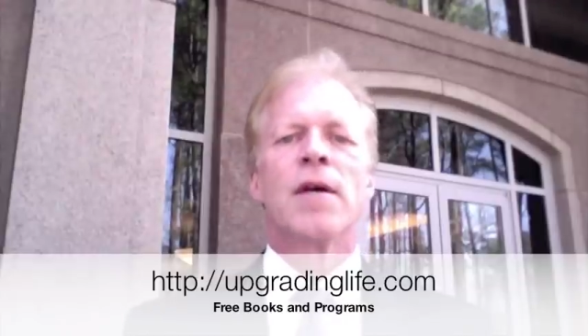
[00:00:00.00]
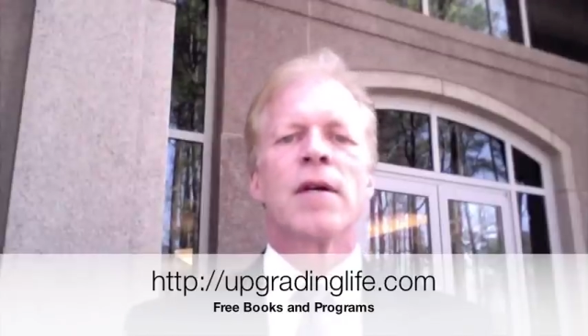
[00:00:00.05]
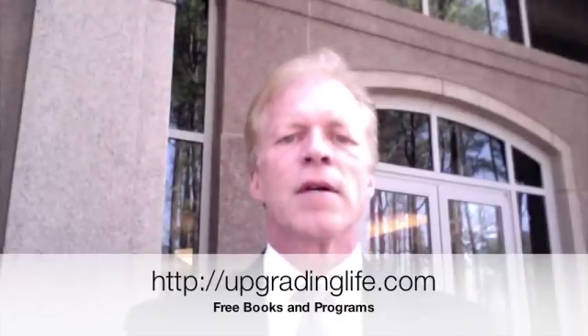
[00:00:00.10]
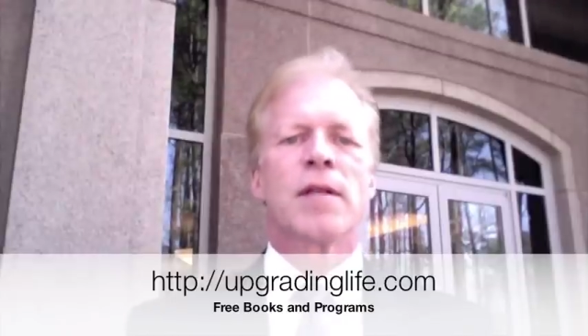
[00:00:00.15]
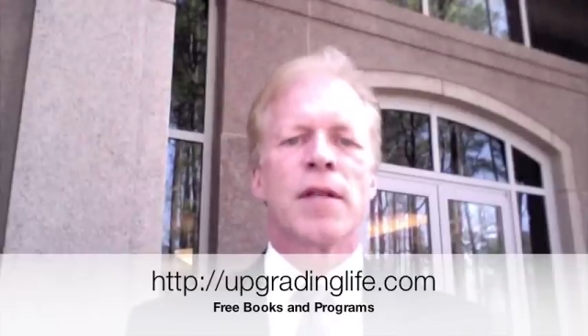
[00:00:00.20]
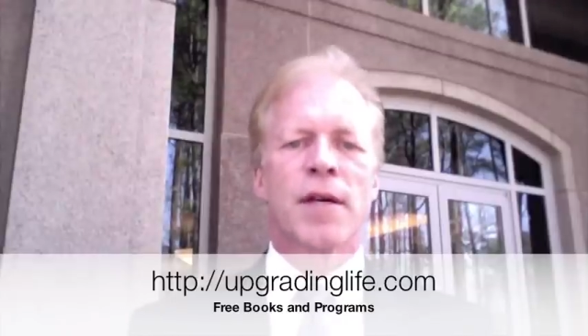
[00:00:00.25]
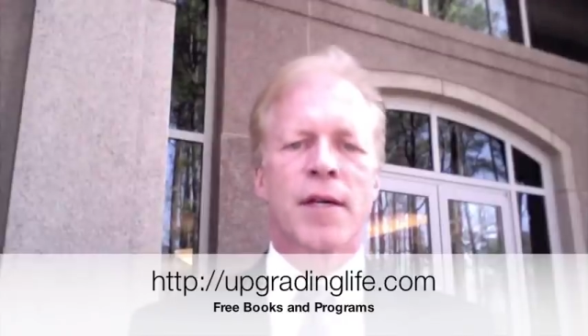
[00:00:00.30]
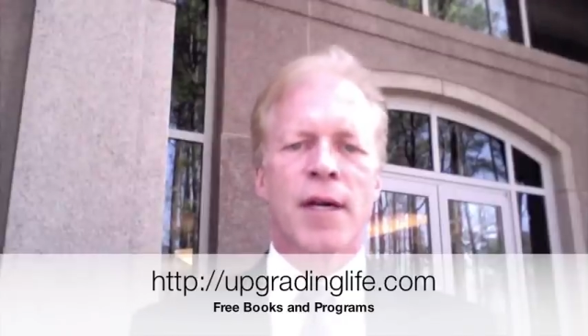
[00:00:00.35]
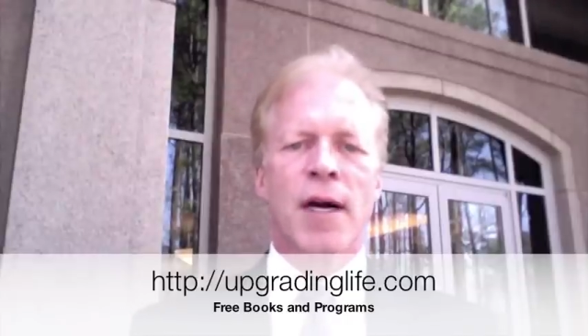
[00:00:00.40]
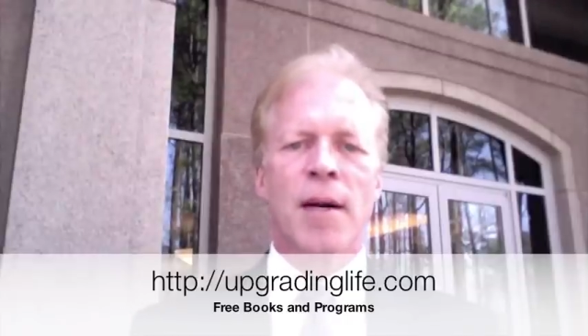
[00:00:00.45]

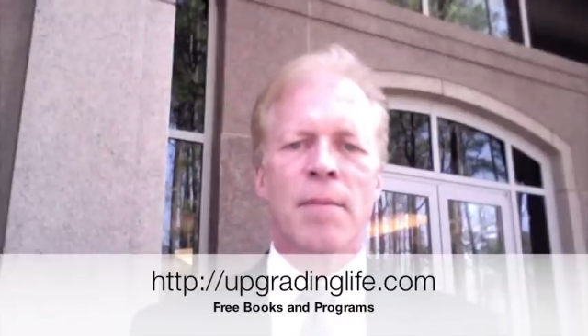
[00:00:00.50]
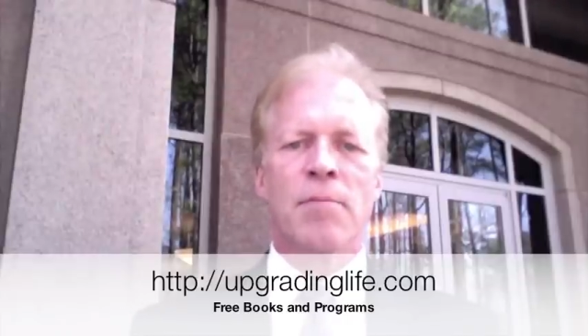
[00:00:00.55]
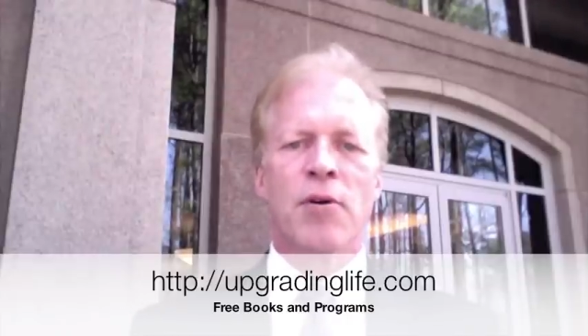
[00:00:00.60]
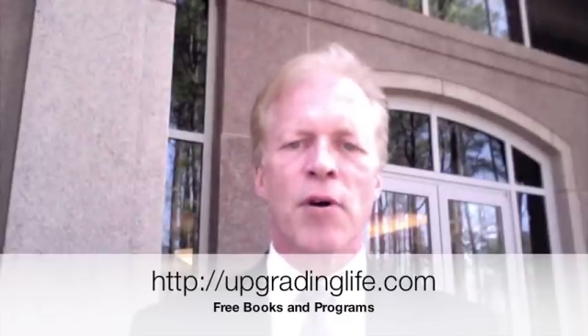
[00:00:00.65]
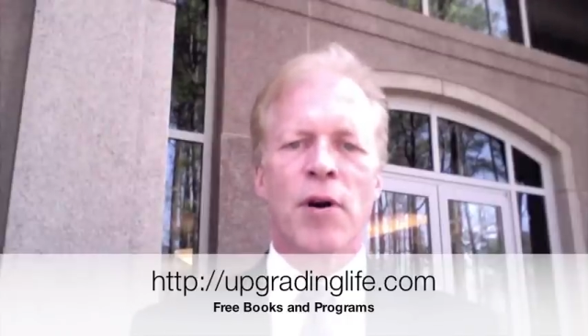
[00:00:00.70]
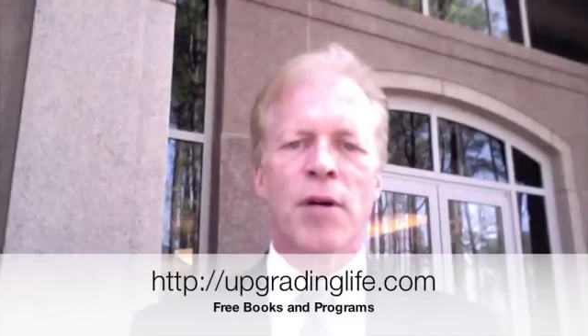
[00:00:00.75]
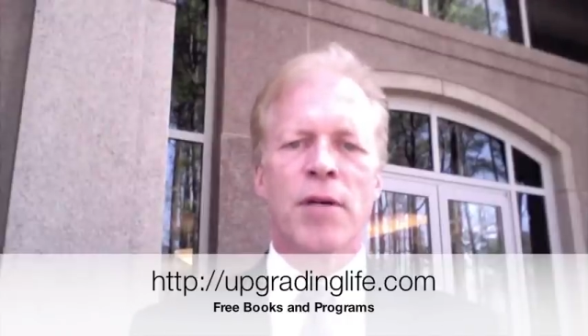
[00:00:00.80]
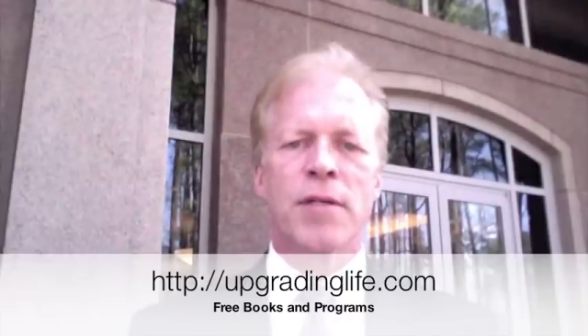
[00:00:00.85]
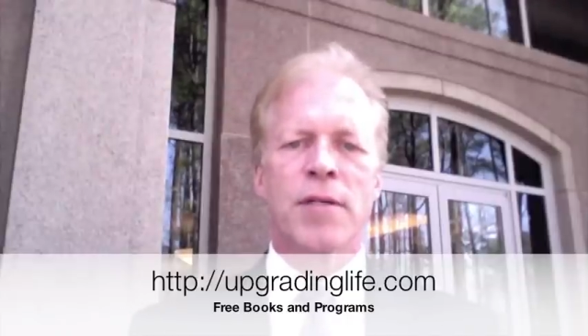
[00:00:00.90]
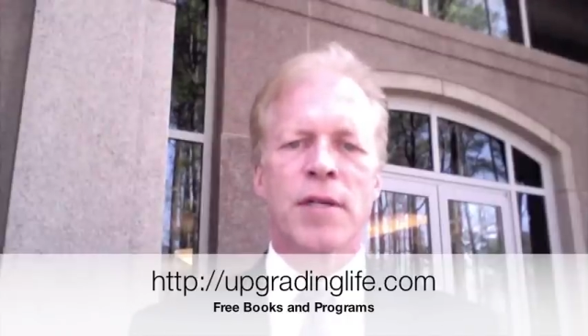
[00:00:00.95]
click on
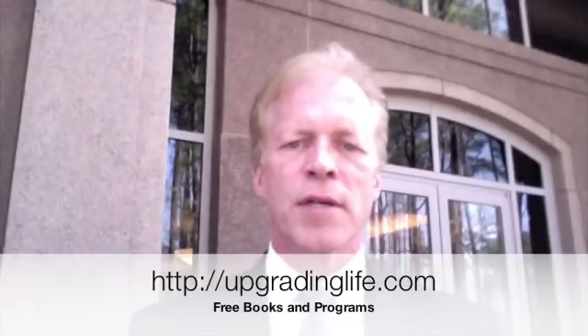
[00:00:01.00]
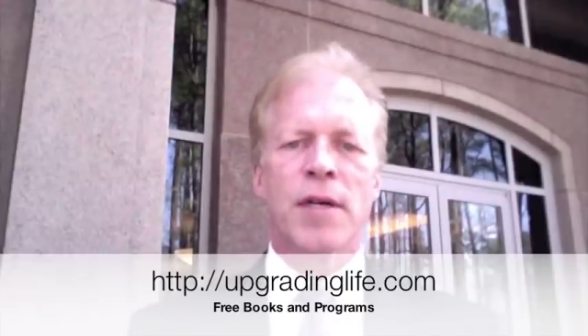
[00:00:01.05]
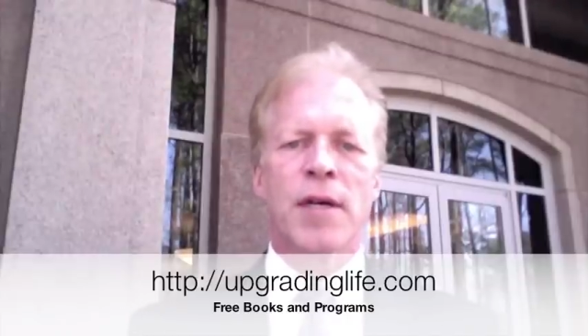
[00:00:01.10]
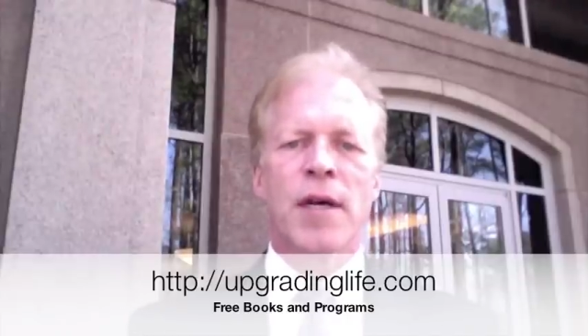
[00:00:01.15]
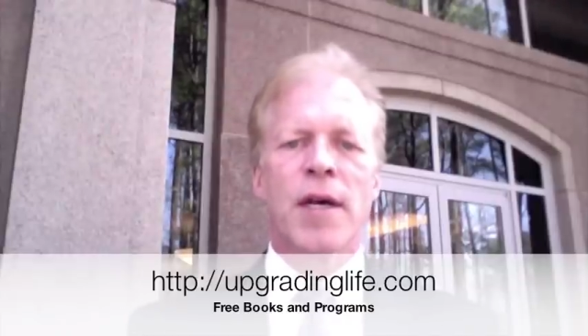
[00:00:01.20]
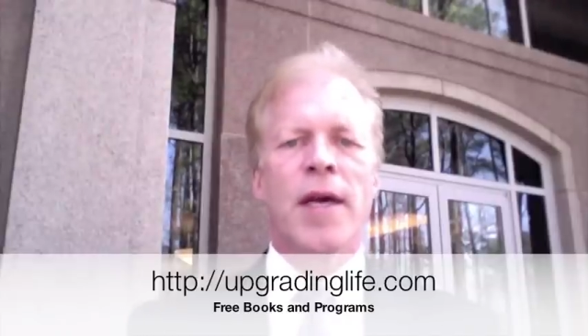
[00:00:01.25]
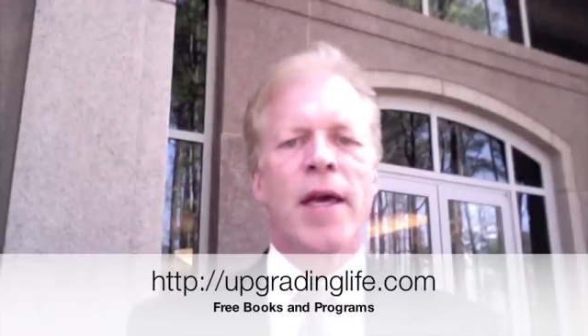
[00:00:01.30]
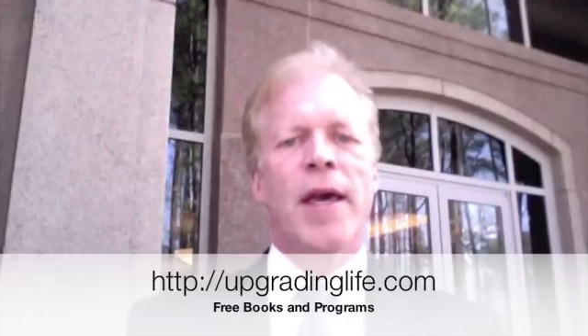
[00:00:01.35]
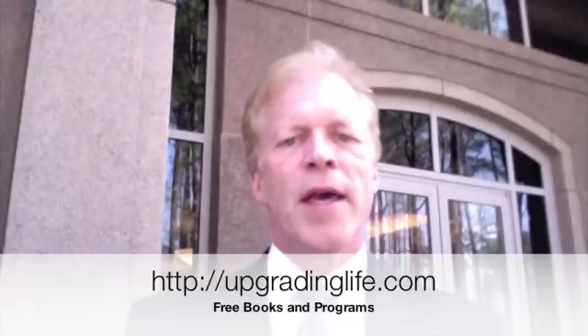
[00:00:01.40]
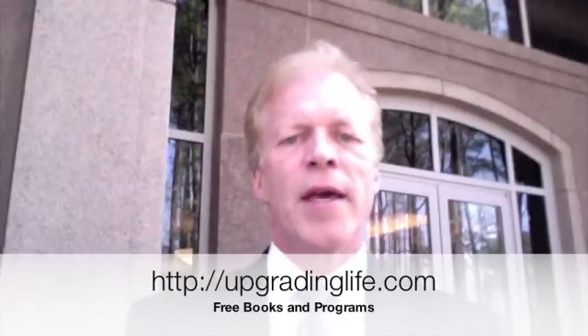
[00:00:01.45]
books,
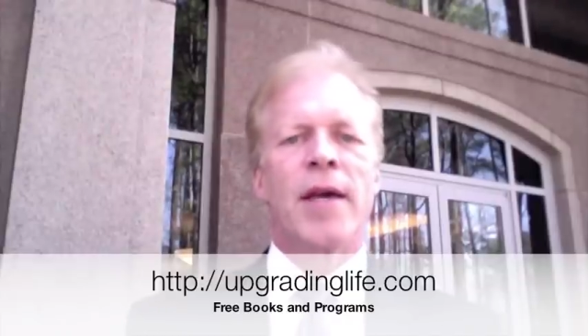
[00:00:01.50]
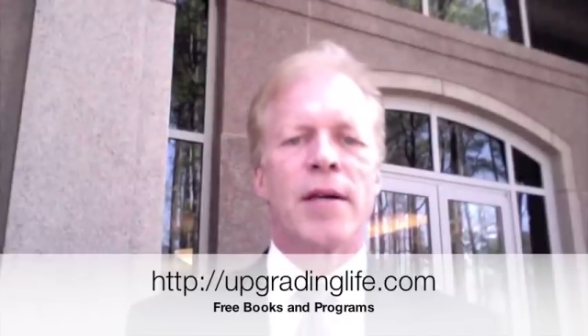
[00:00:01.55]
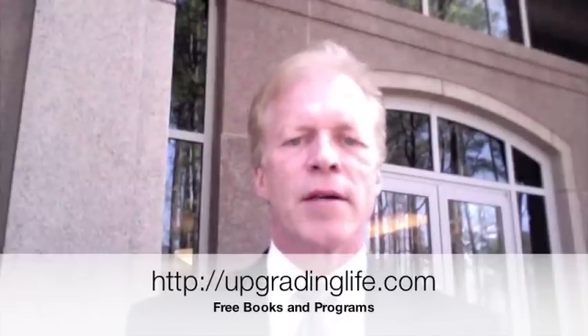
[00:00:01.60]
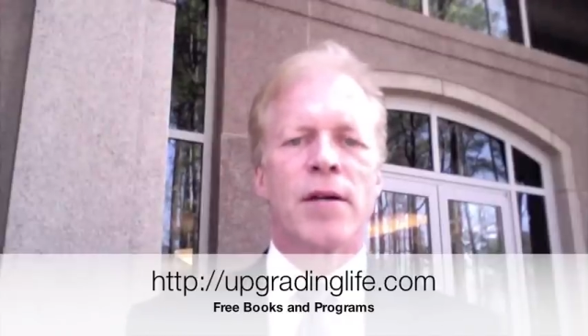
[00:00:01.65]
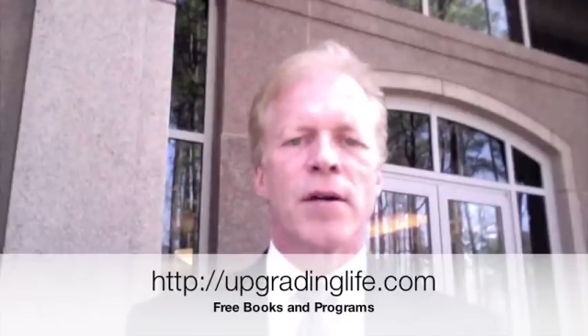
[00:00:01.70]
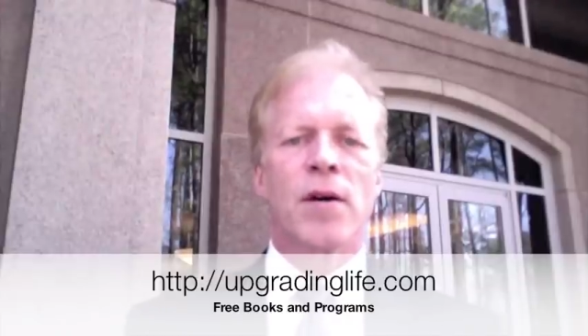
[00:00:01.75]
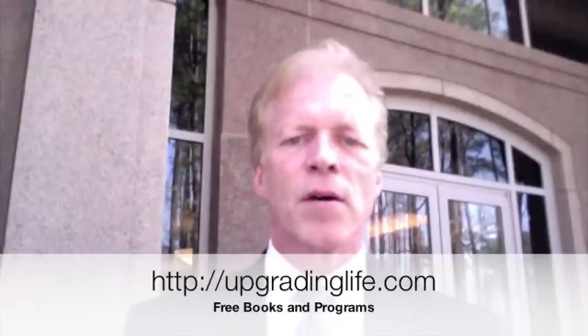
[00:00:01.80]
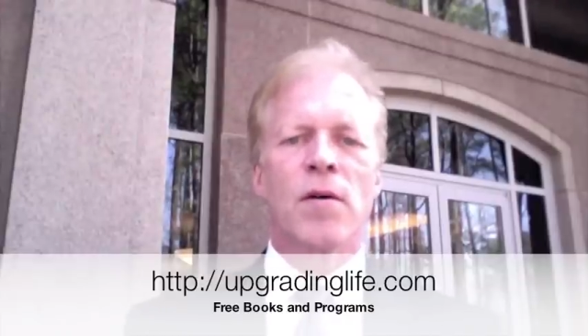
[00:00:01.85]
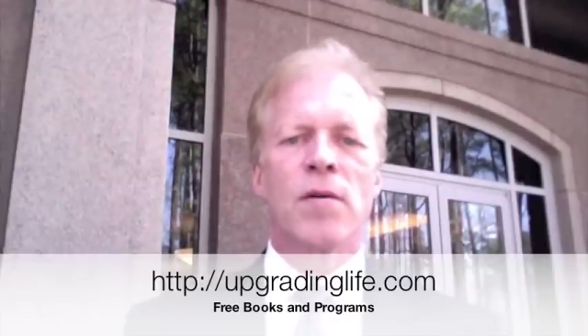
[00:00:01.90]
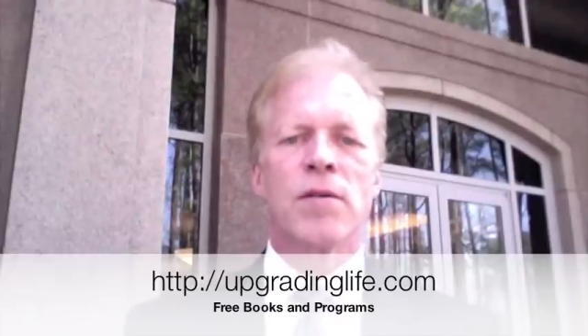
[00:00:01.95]
and
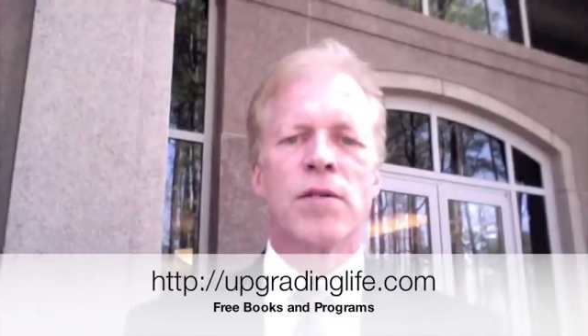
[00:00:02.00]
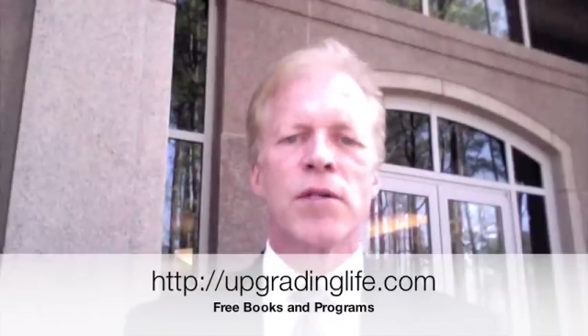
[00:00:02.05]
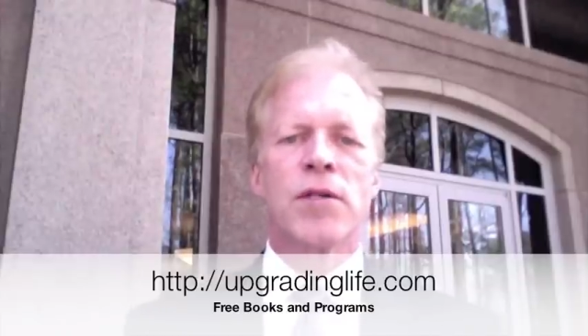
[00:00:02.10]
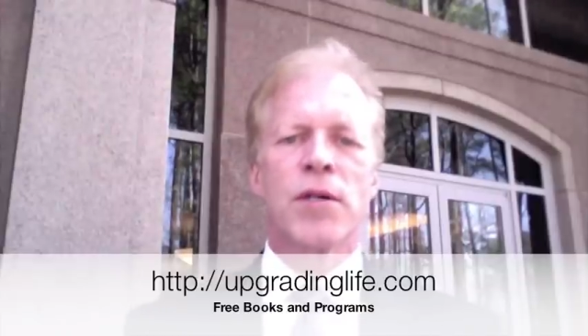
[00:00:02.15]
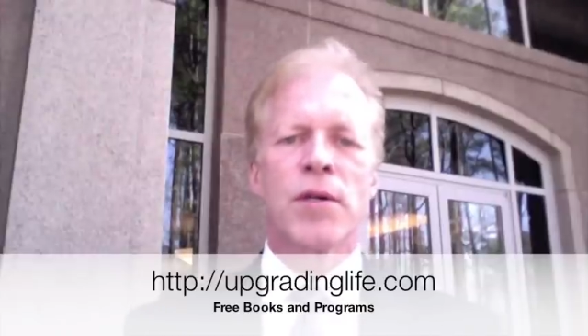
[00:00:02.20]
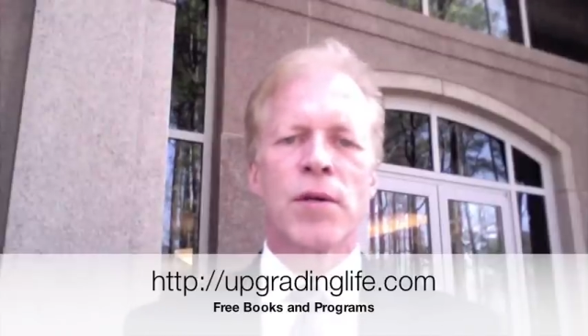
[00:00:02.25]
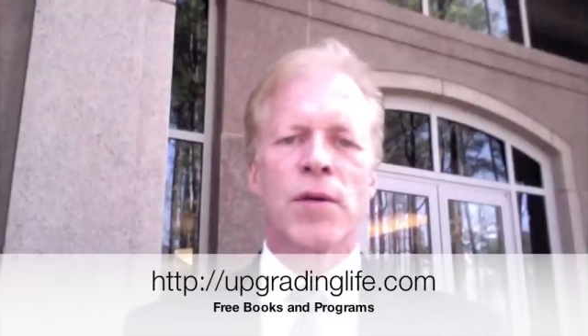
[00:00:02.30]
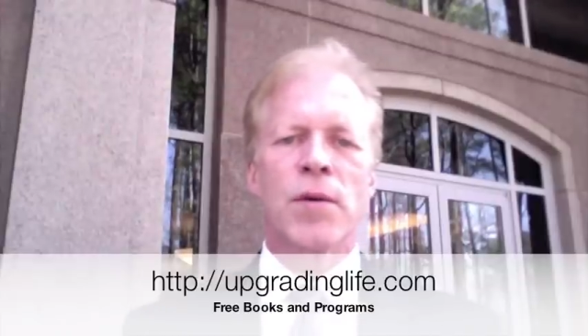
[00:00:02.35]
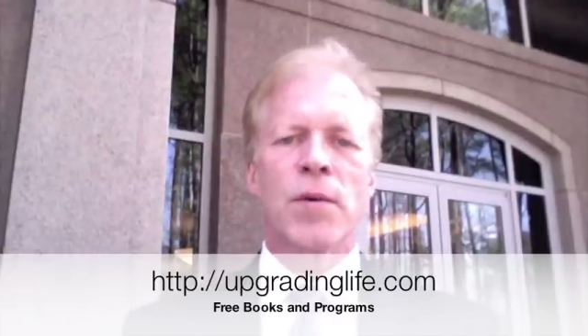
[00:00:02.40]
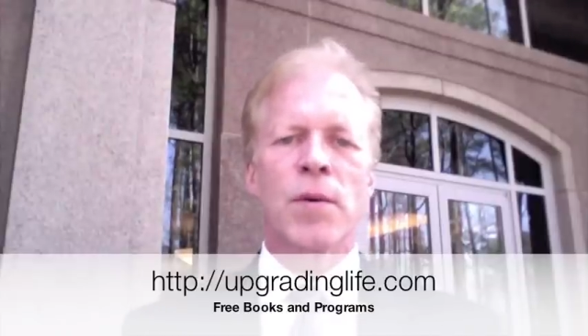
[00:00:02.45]
go
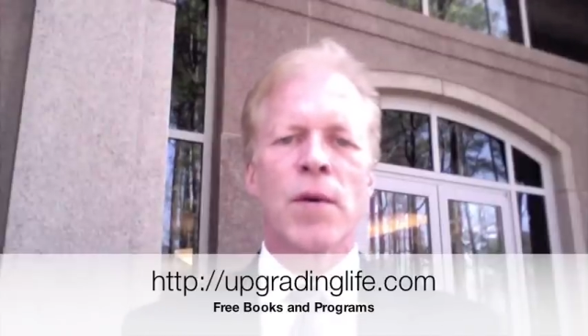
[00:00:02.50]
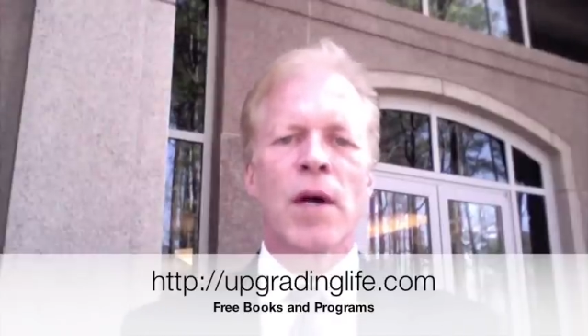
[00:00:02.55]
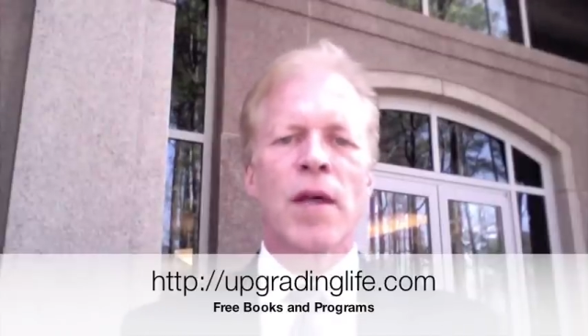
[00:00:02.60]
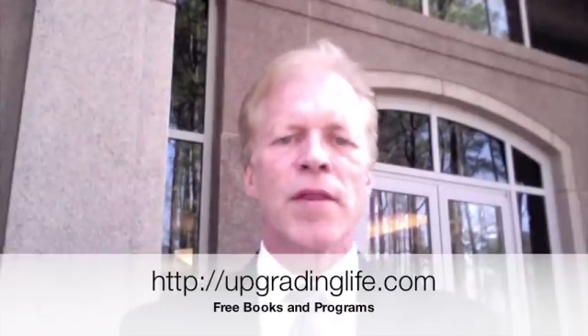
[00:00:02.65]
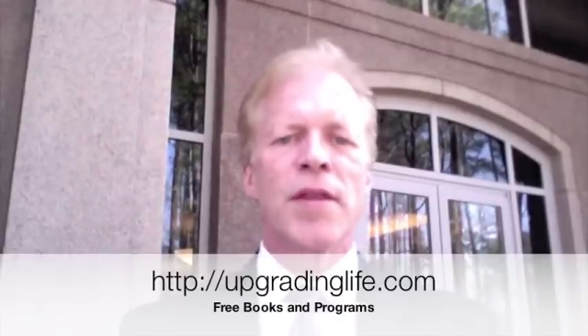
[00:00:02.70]
to